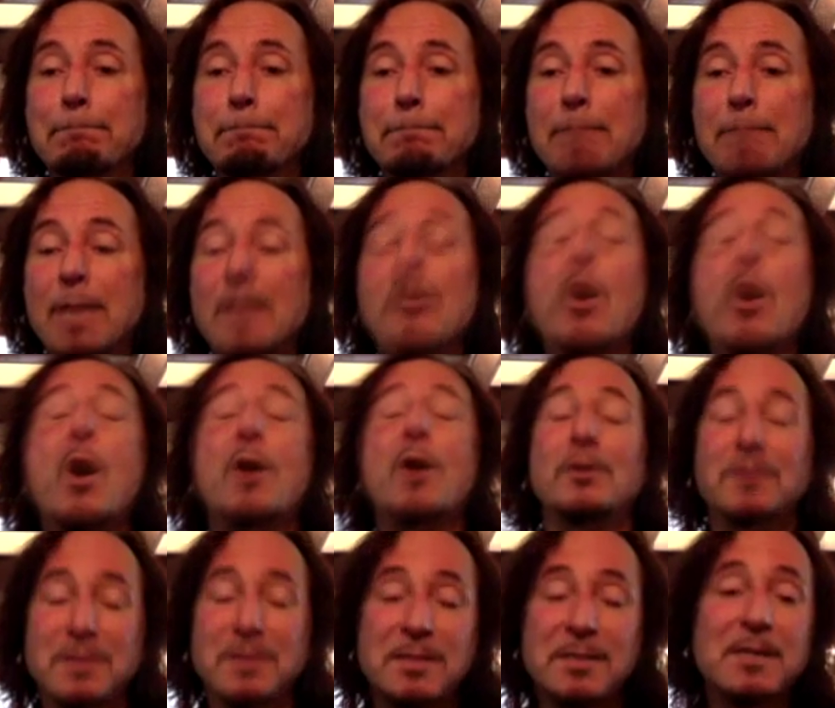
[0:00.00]
an honor
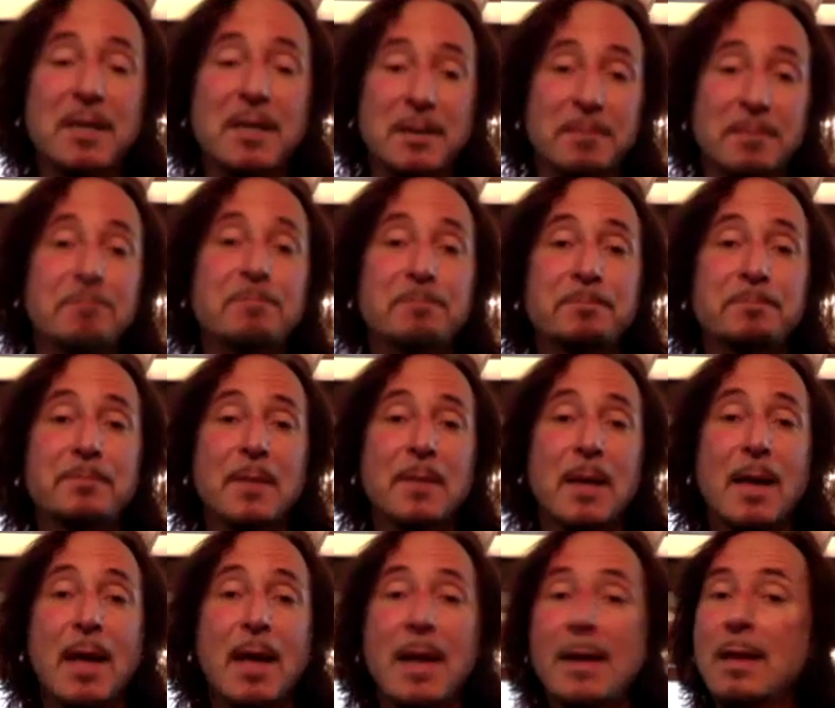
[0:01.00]
to sing.
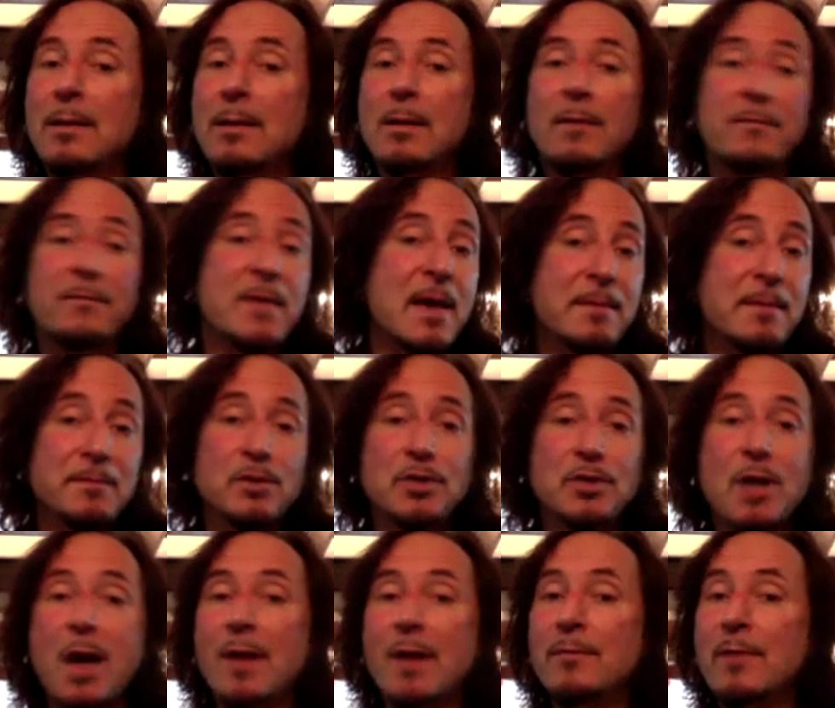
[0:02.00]
And I love that
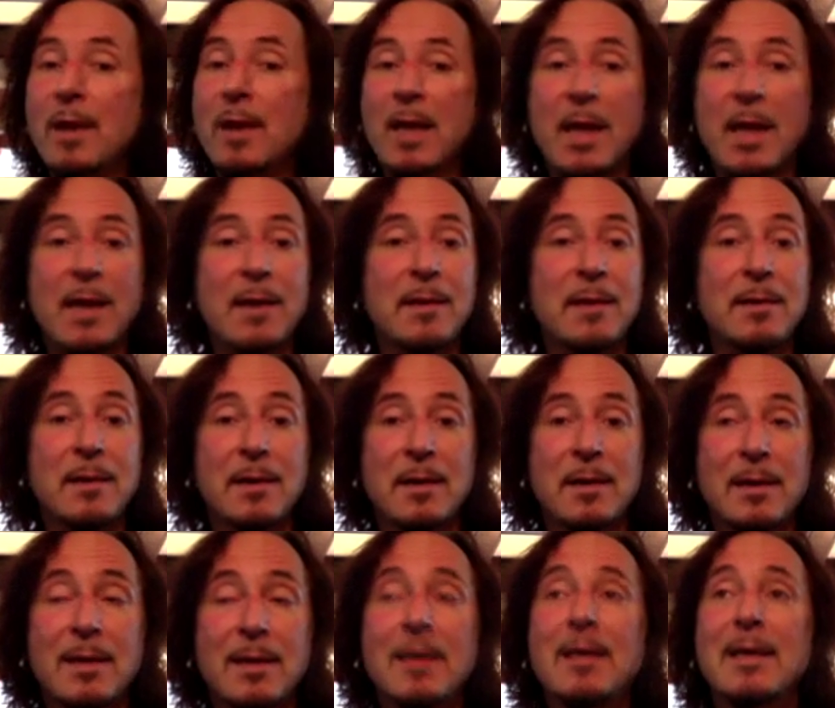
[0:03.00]
genre. And
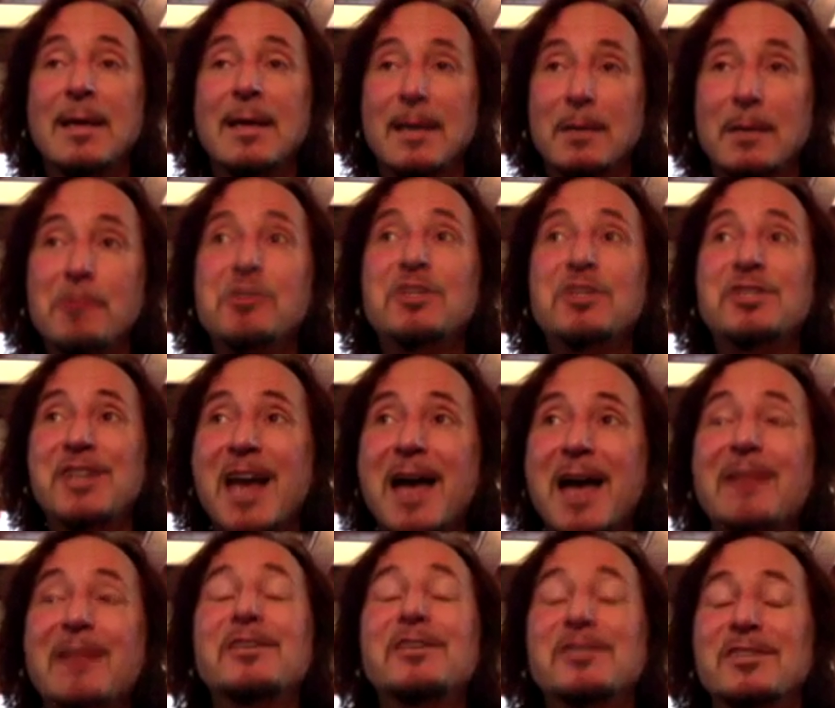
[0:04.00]
it was a
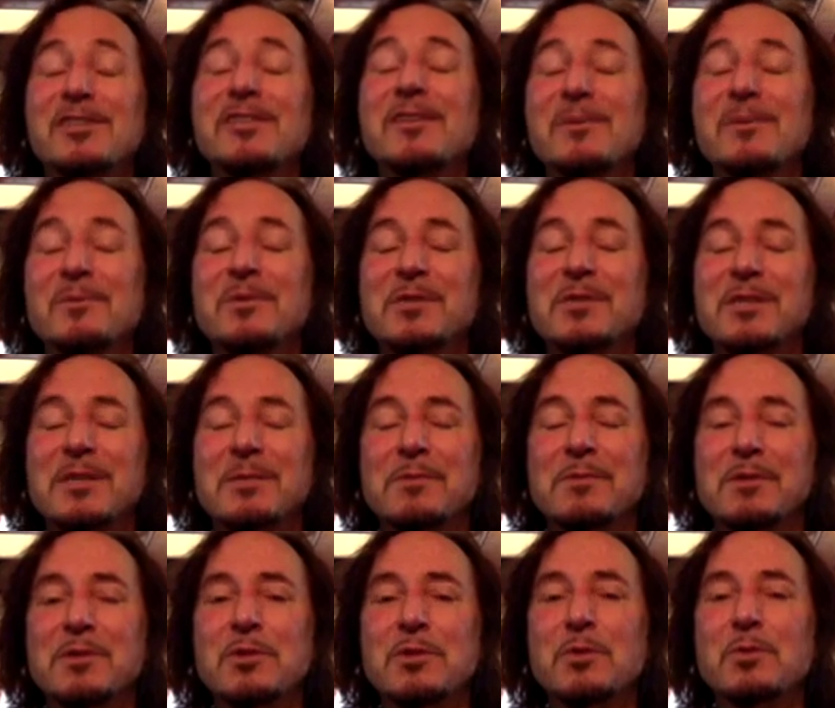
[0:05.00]
challenge, and it
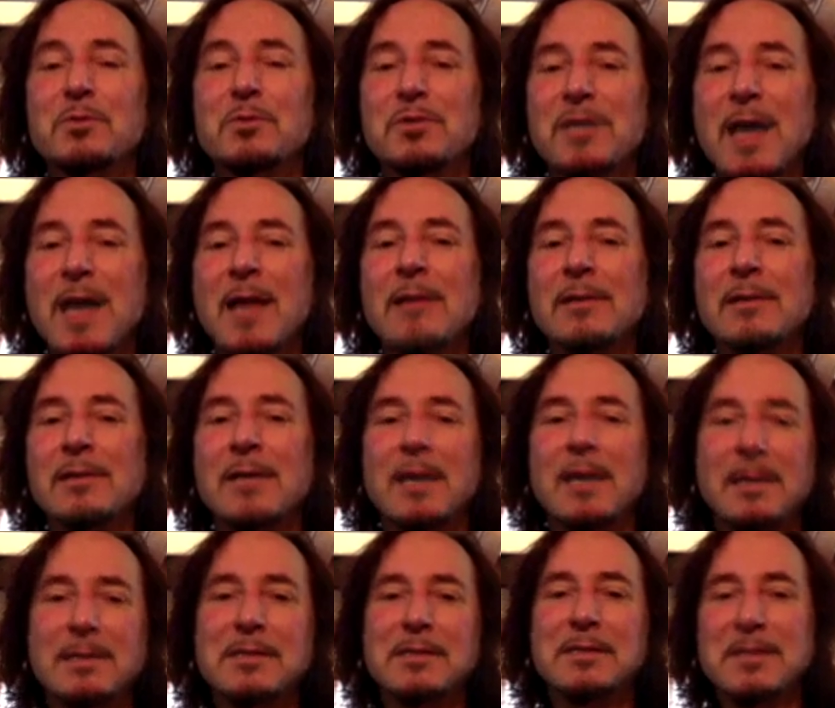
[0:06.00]
was a cool challenge. I
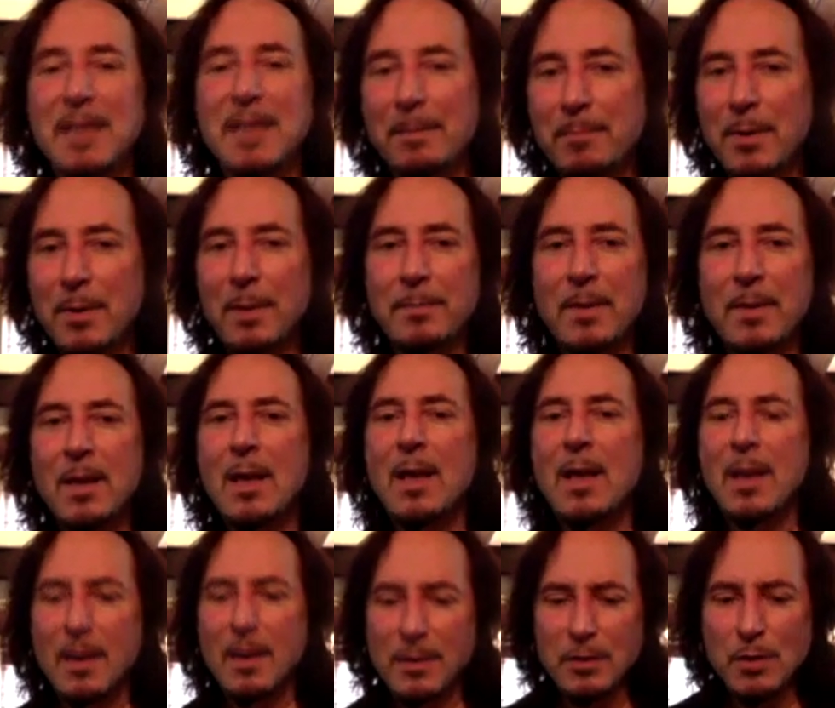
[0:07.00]
had to step up.
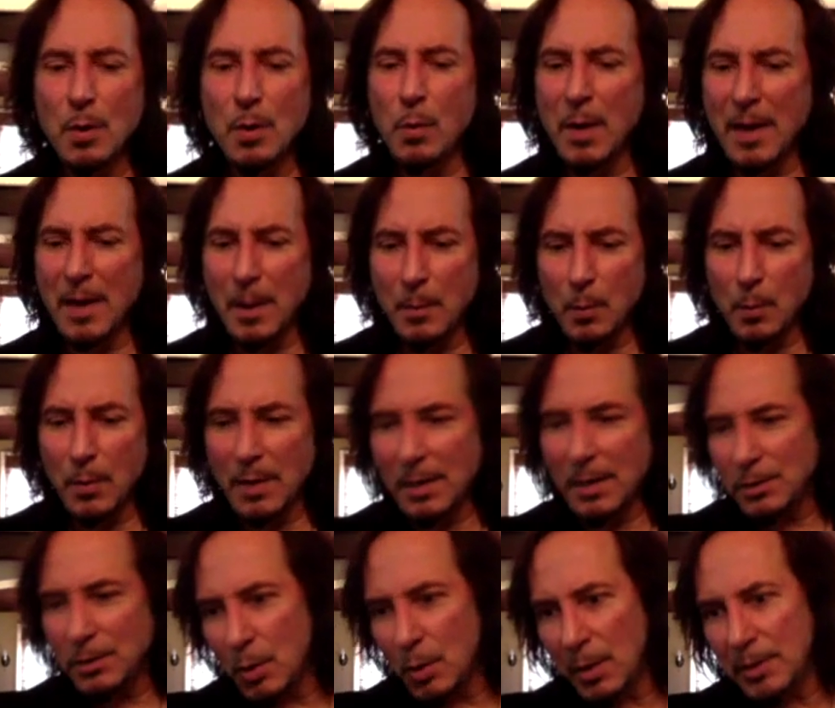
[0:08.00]
You know, when I
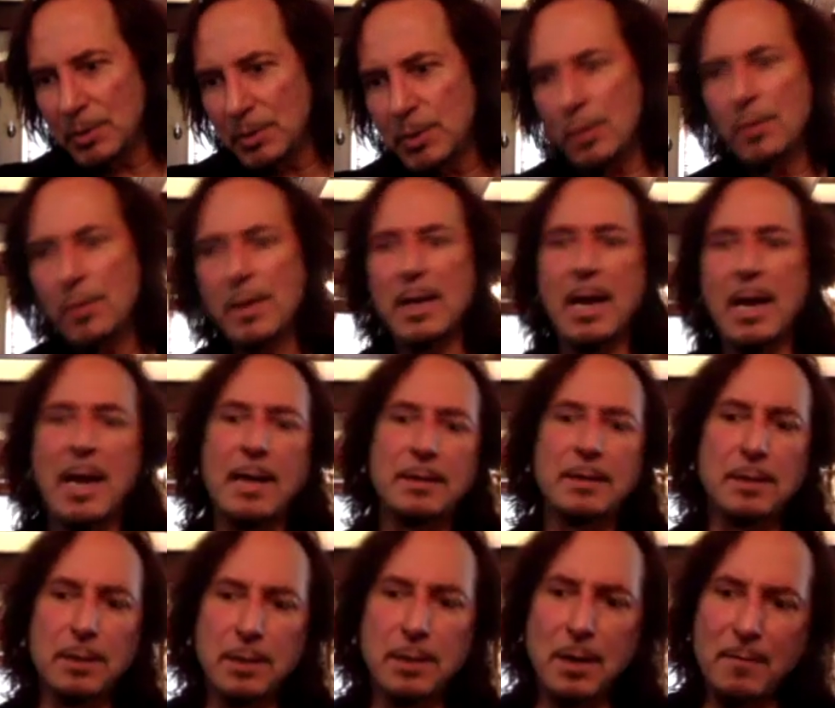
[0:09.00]
joined Journey, I had
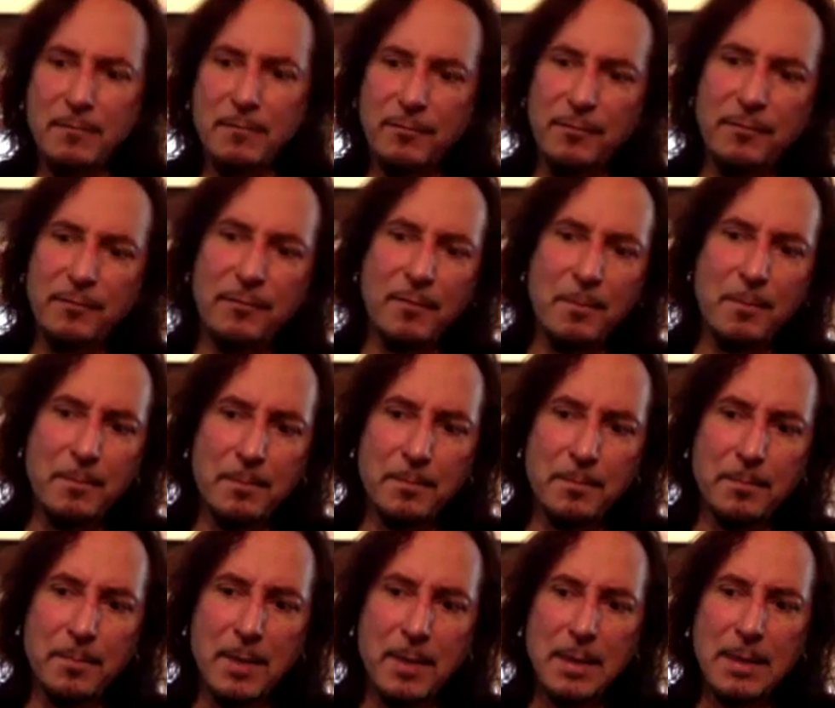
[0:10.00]
to come from
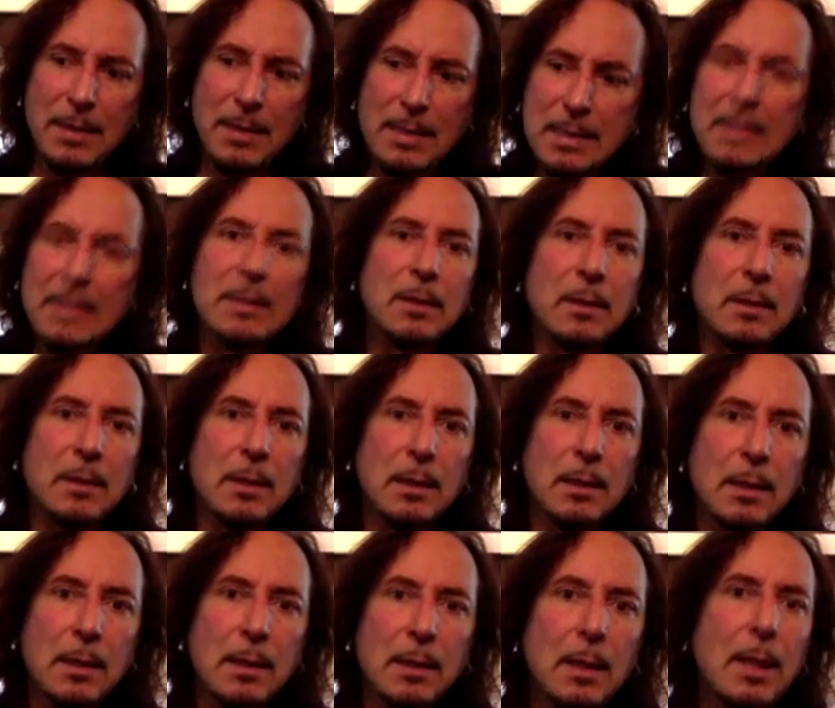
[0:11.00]
here.
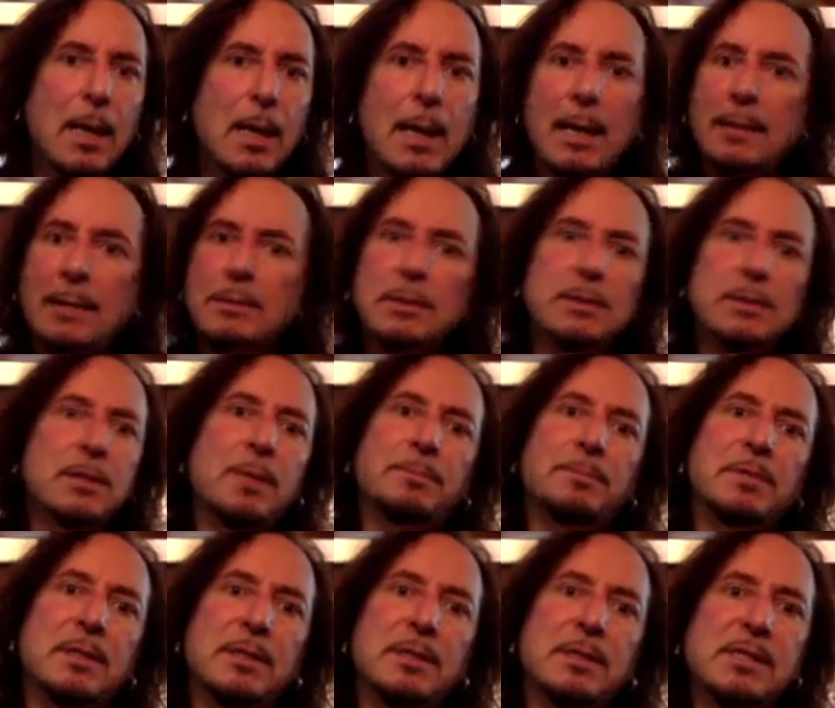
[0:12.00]
I had to jump
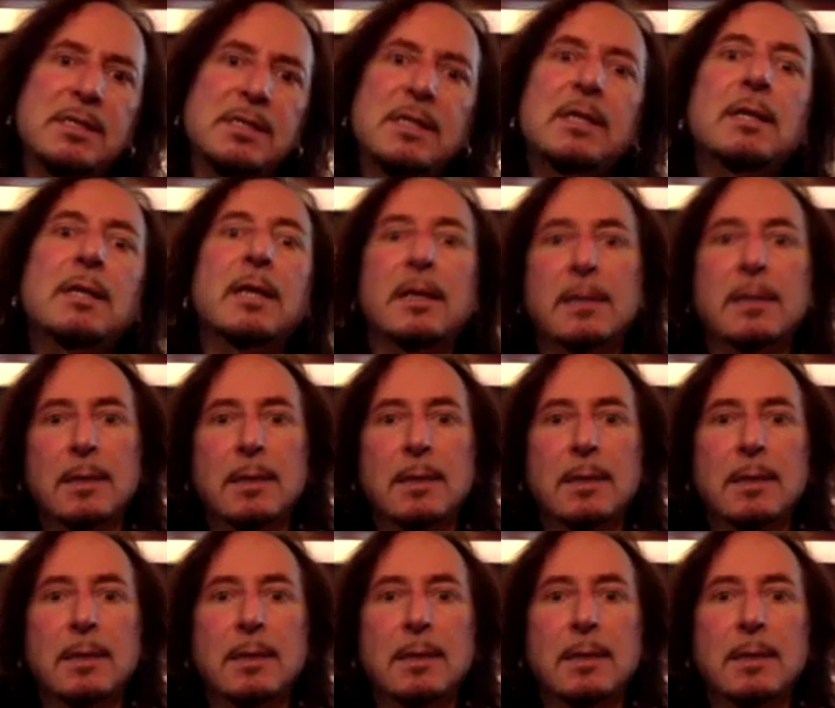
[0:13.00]
to the ceiling.